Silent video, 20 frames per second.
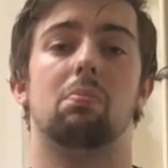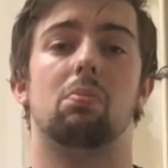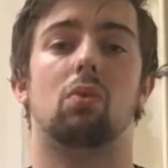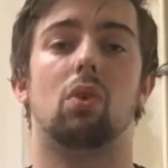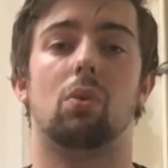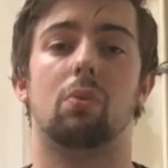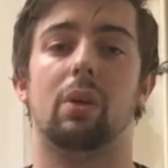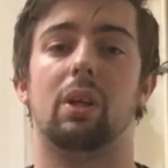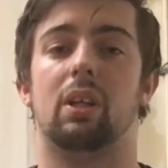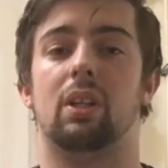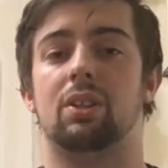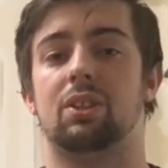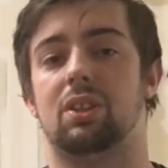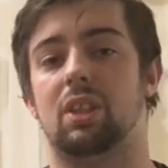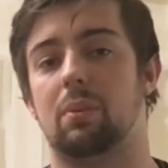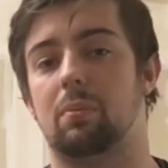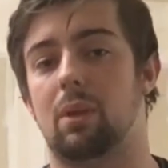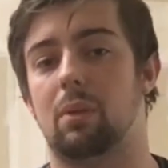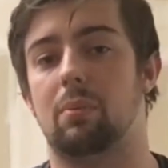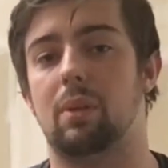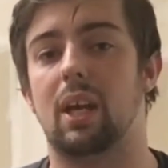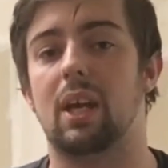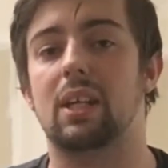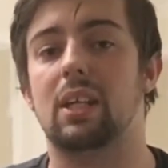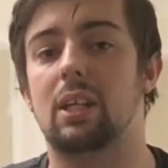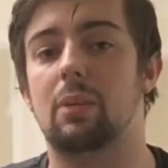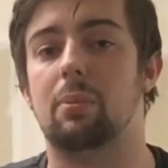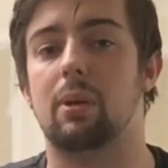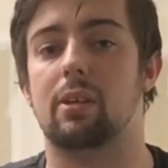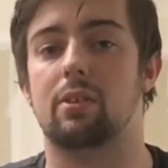more realistic, maybe
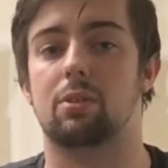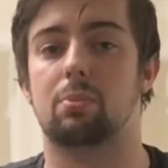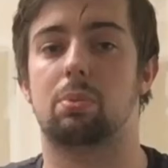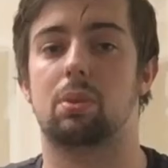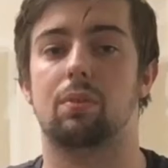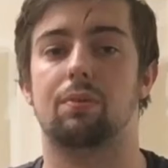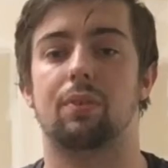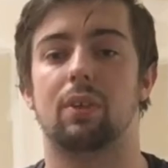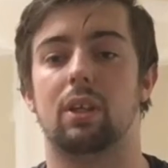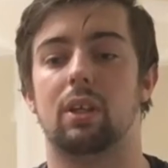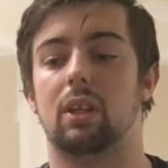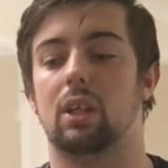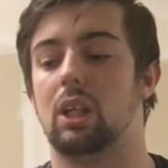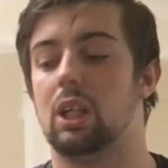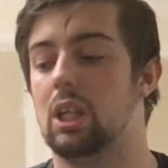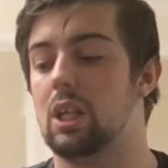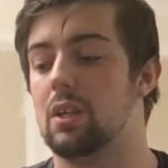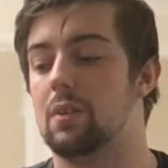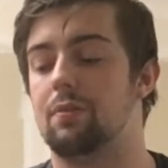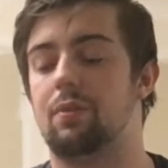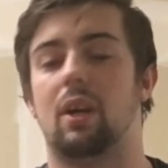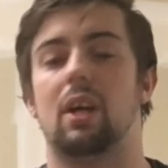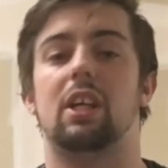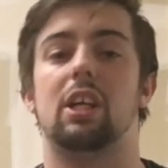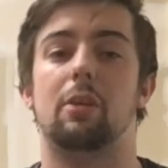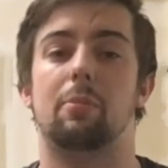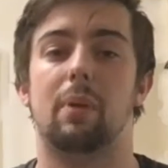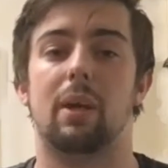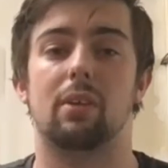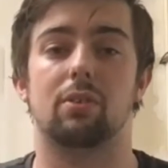£80 profit for
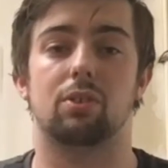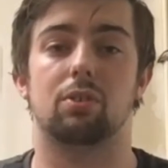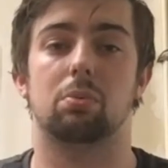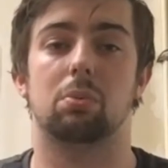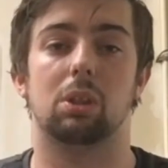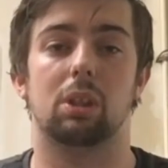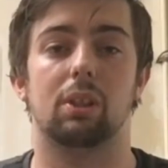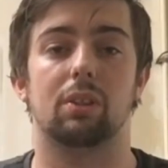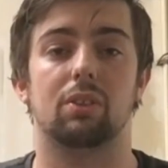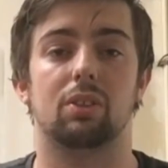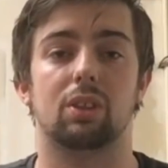£80 work.